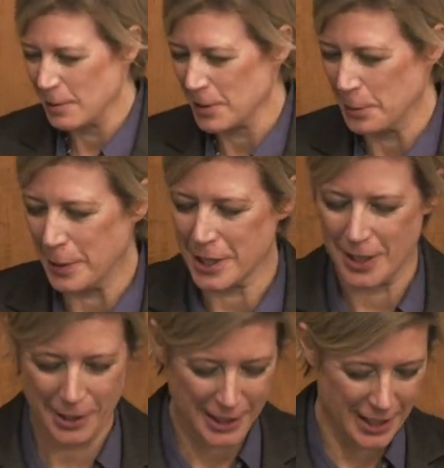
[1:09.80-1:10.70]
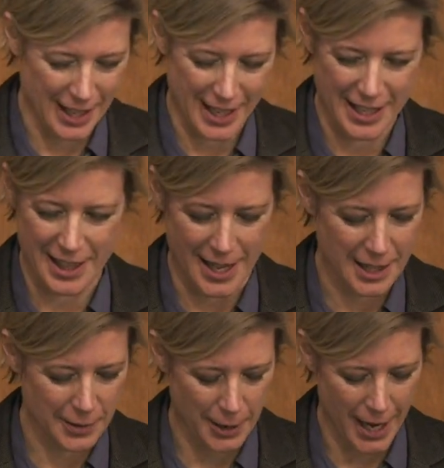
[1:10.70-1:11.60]
you so much, Nolan, and
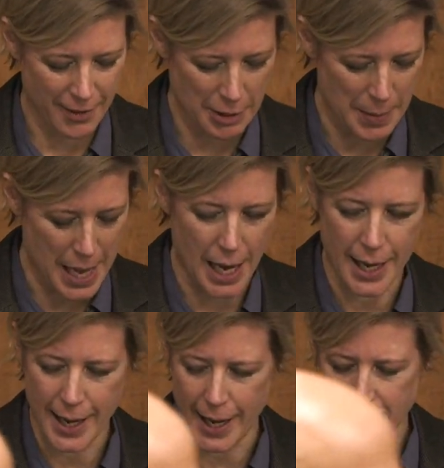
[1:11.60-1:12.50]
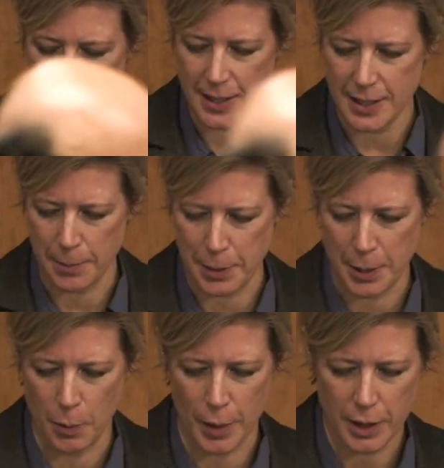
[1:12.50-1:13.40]
thanks for having me. I had done
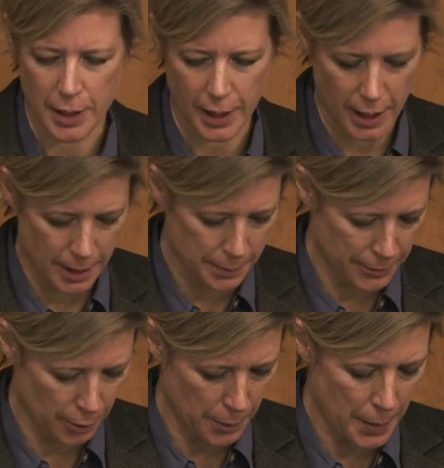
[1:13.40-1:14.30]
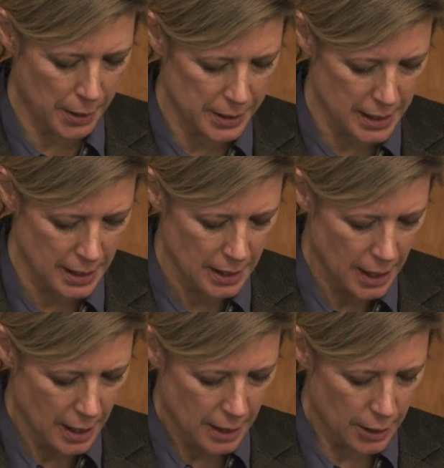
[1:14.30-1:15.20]
something with the foreign policy
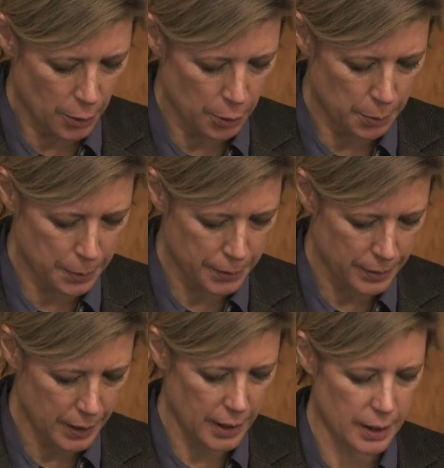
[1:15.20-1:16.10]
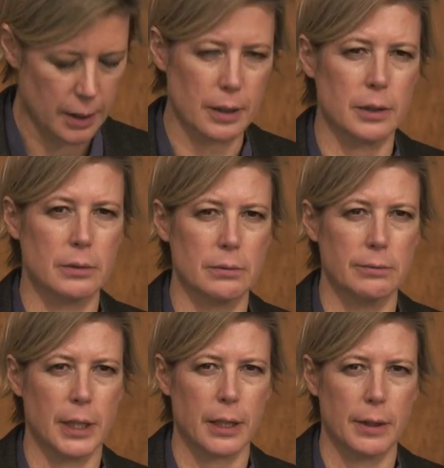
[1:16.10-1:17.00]
group, I
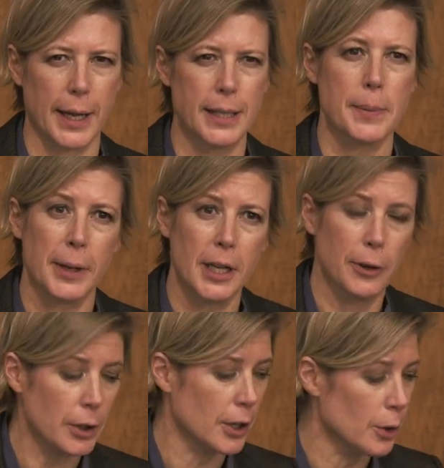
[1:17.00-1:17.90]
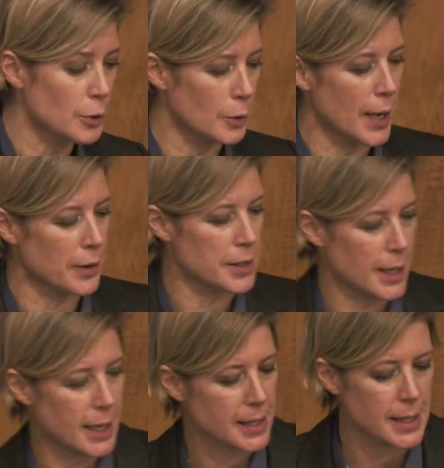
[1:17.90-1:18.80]
guess about a year ago. So now
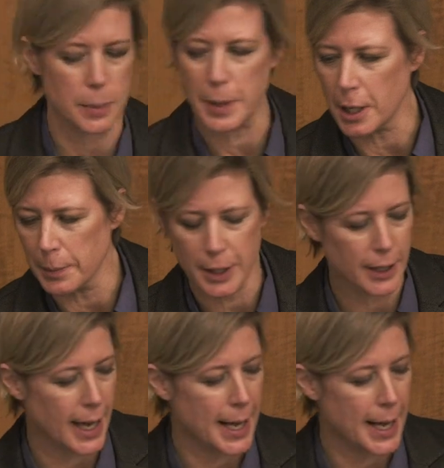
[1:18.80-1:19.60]
it's becoming an